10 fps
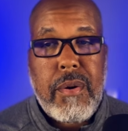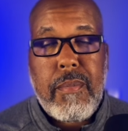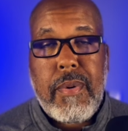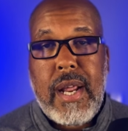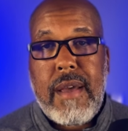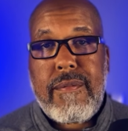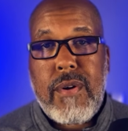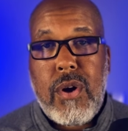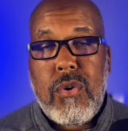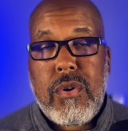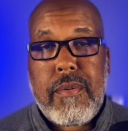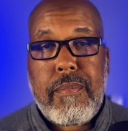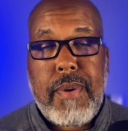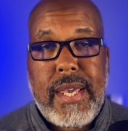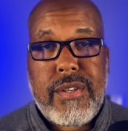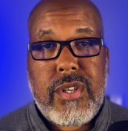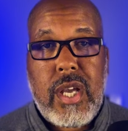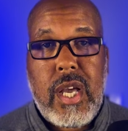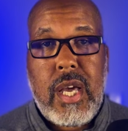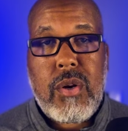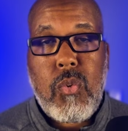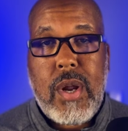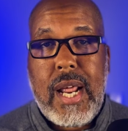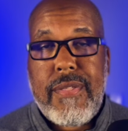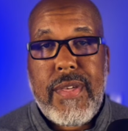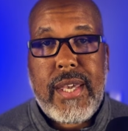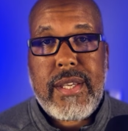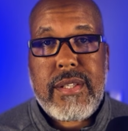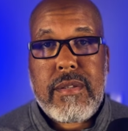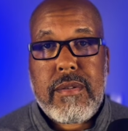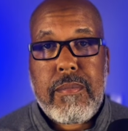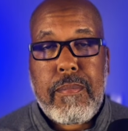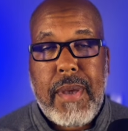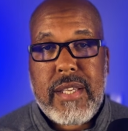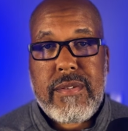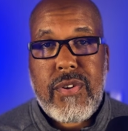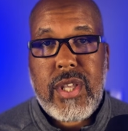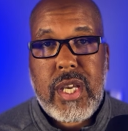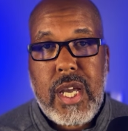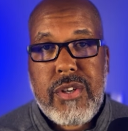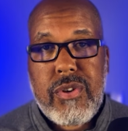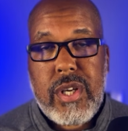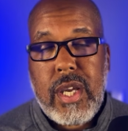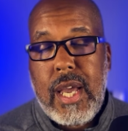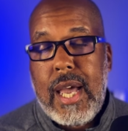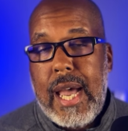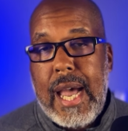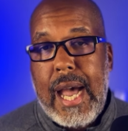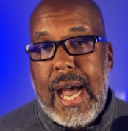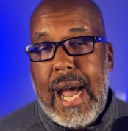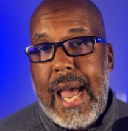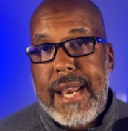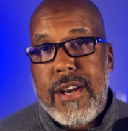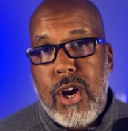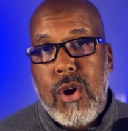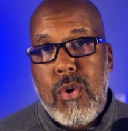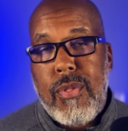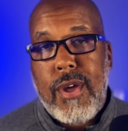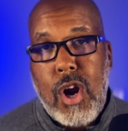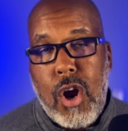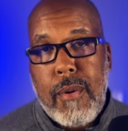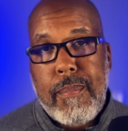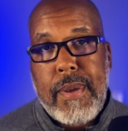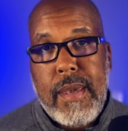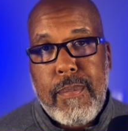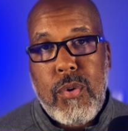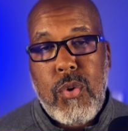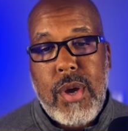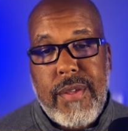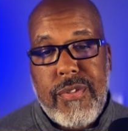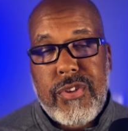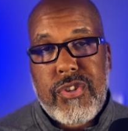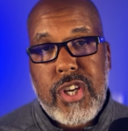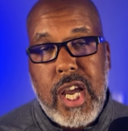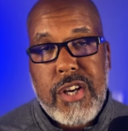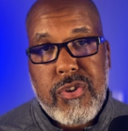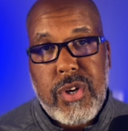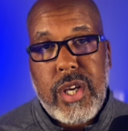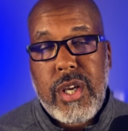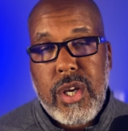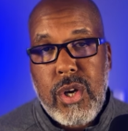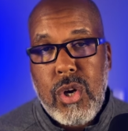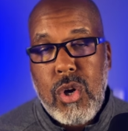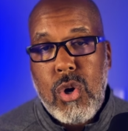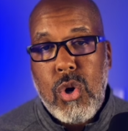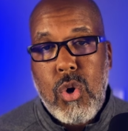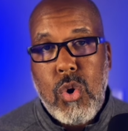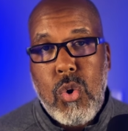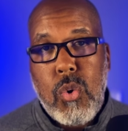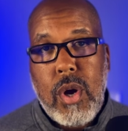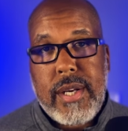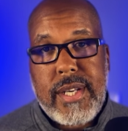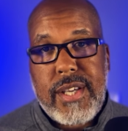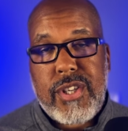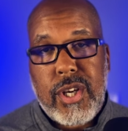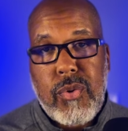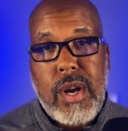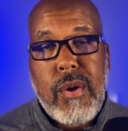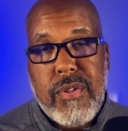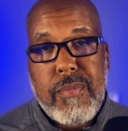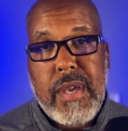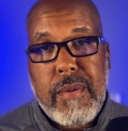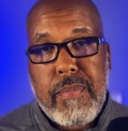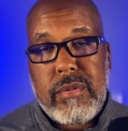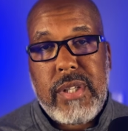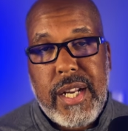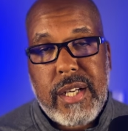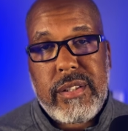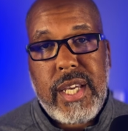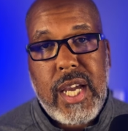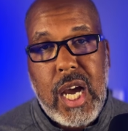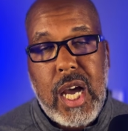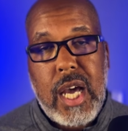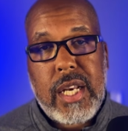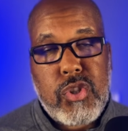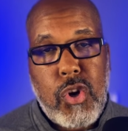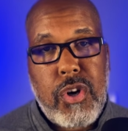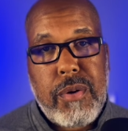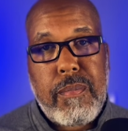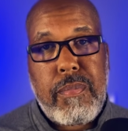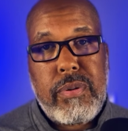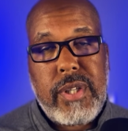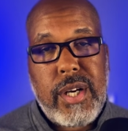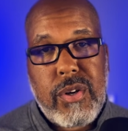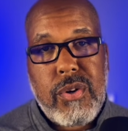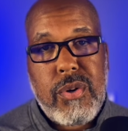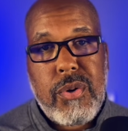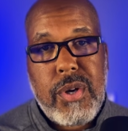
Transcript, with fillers: but I vote based on what I think is best for the country. I know there are people in this country who disagree with me politically on certain political